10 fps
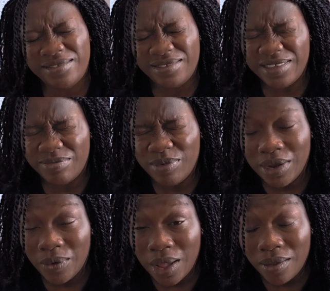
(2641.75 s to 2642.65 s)
It's been a
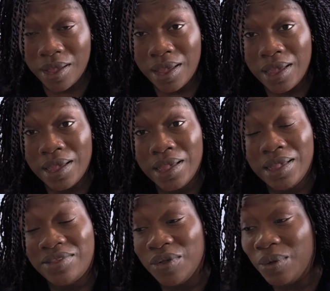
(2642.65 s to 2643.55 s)
while.
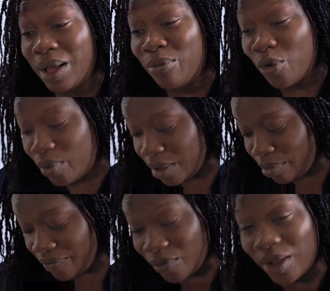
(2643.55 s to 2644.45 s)
So I'm hoping
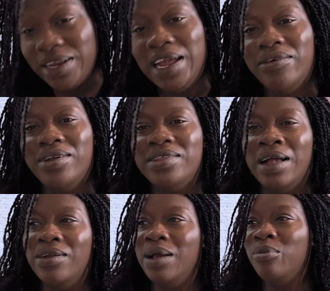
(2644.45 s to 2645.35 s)
before the year runs
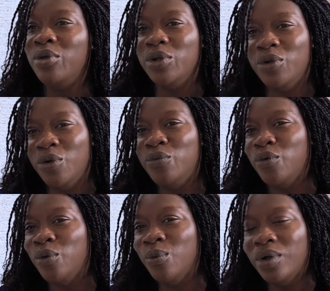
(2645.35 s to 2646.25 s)
out, I'm gonna go
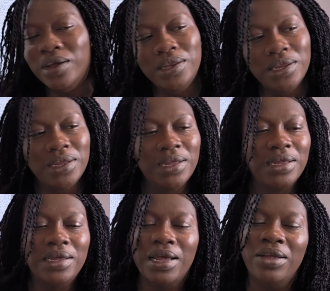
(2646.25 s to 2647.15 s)
for one
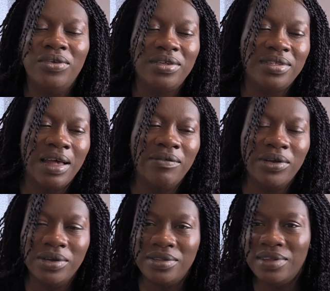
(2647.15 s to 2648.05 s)
and just have a
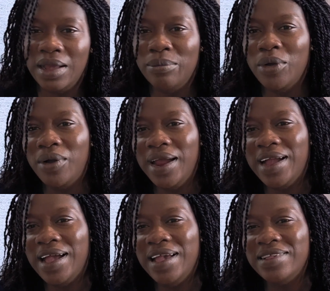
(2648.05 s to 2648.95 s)
good time. All right,
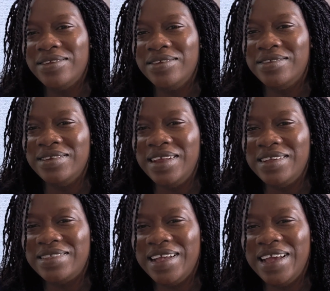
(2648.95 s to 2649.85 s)
guys, until
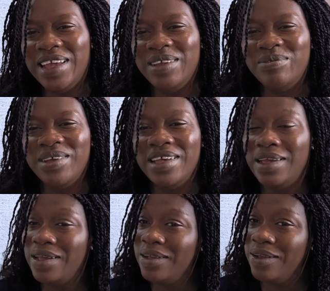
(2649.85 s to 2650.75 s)
next time,
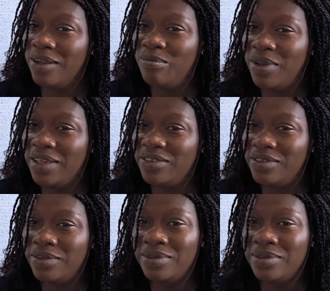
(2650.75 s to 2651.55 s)
God bless you.